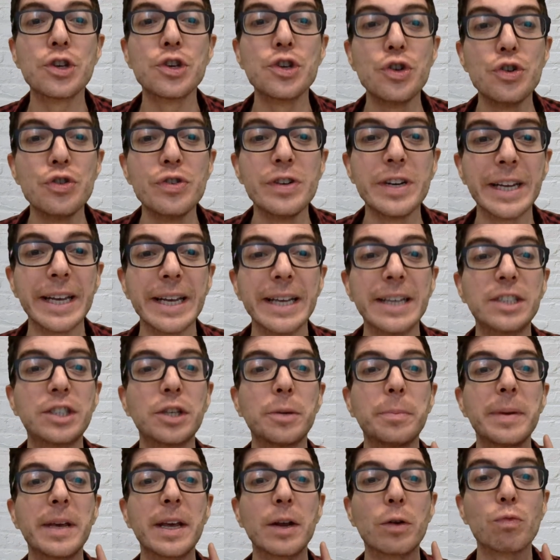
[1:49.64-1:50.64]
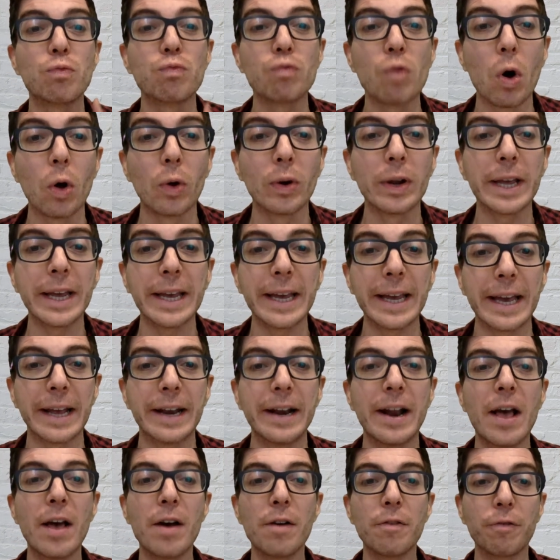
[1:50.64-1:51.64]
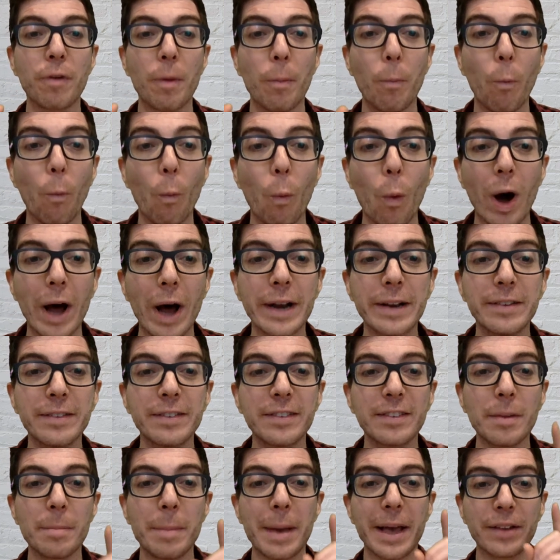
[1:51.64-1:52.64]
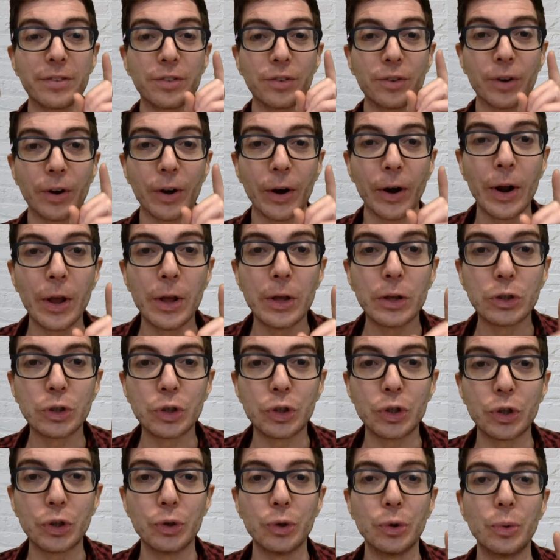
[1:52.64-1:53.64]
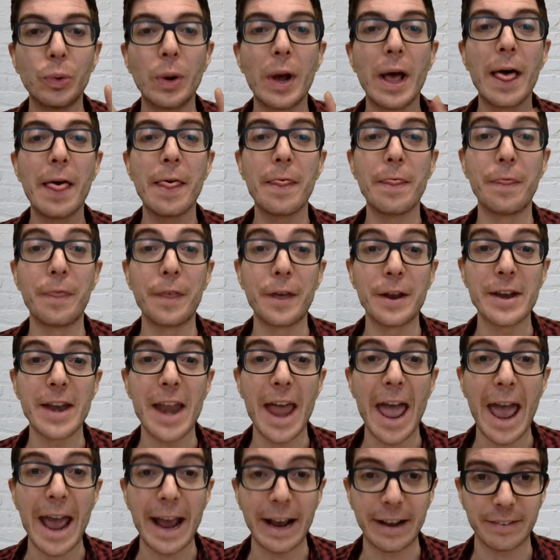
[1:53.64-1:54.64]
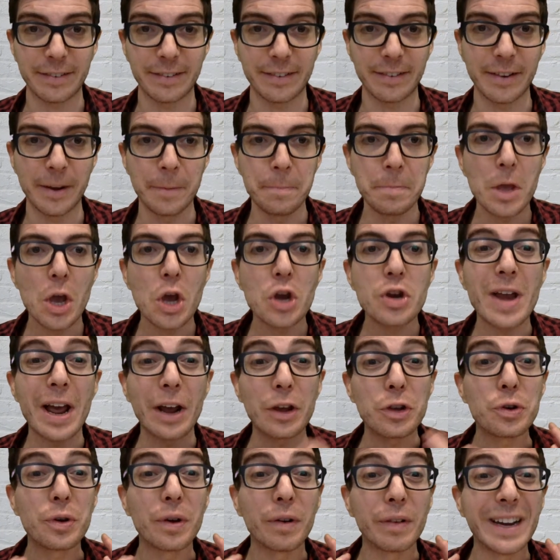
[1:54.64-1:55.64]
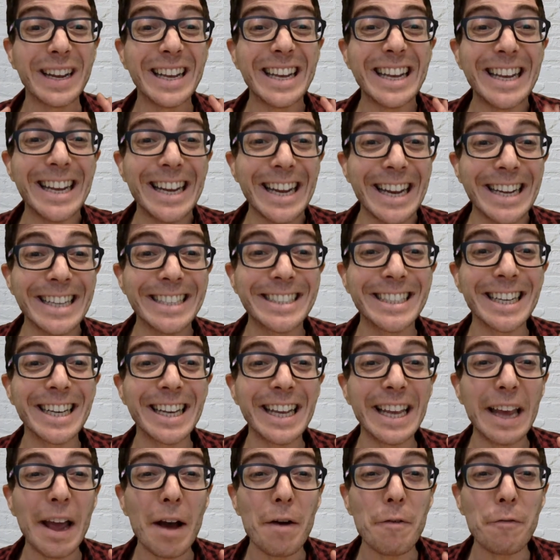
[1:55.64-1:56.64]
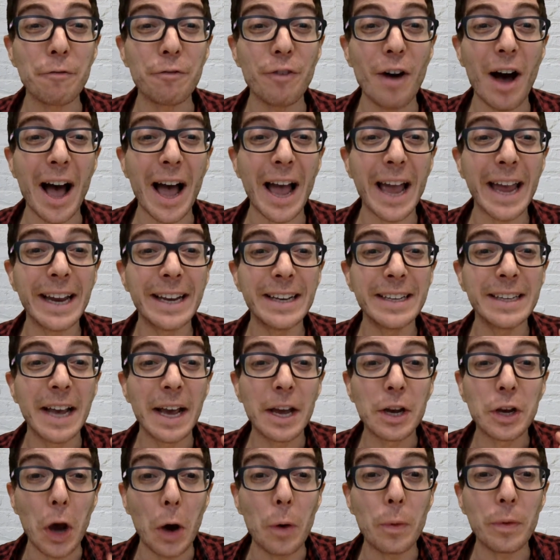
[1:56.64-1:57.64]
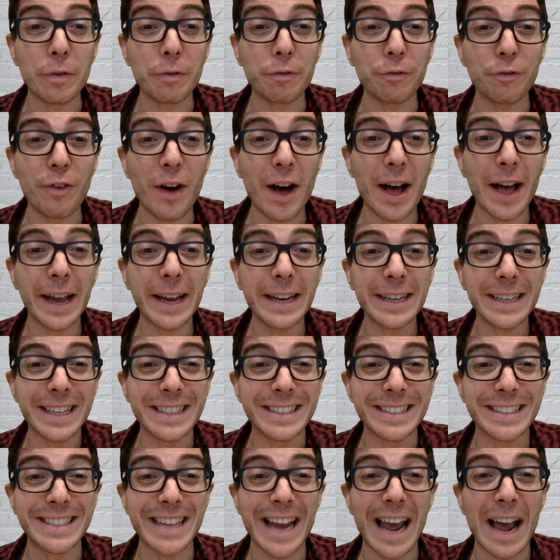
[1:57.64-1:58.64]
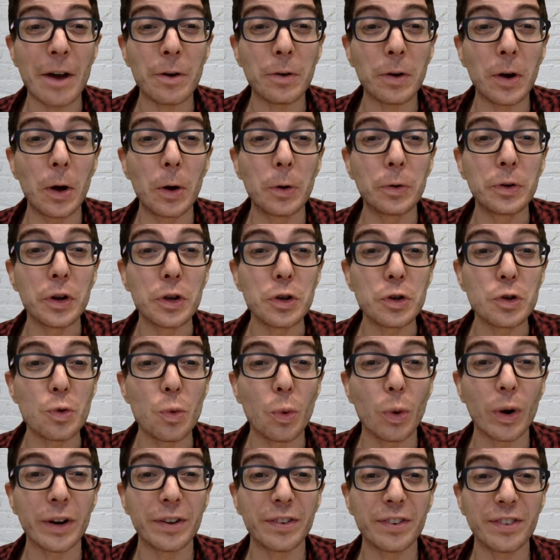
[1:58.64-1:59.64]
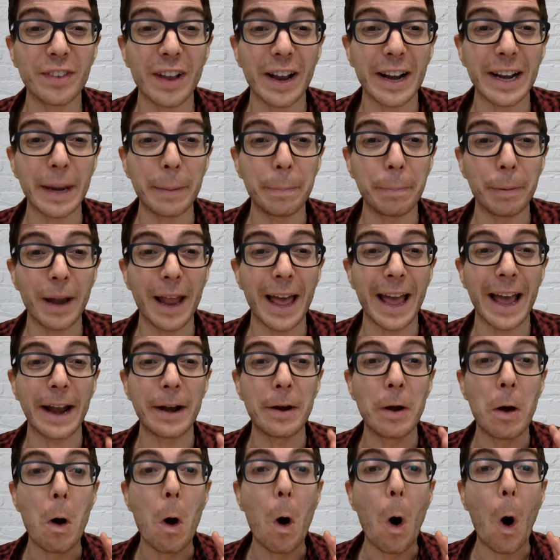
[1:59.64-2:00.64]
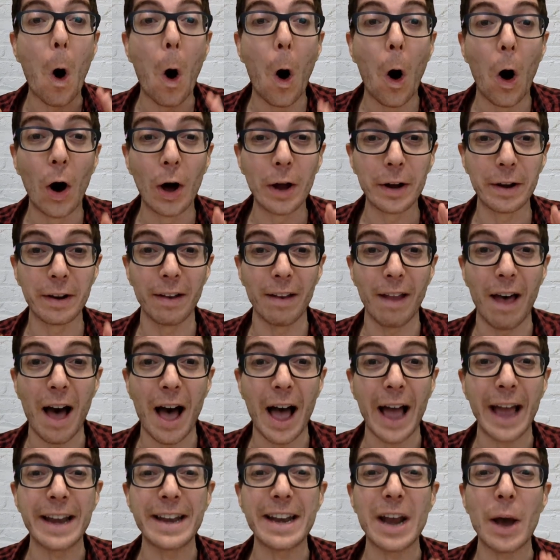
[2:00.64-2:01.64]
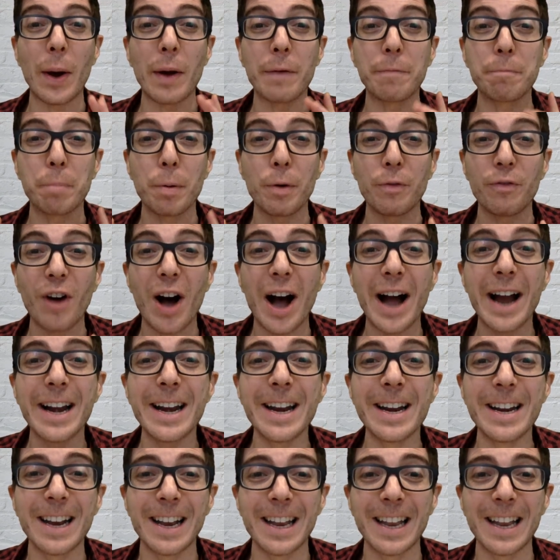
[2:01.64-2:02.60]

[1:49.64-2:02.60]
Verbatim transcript: you need to be enrolling in from one semester to the next. Now you can easily find, go and find and download your study plan online. Now I've provided a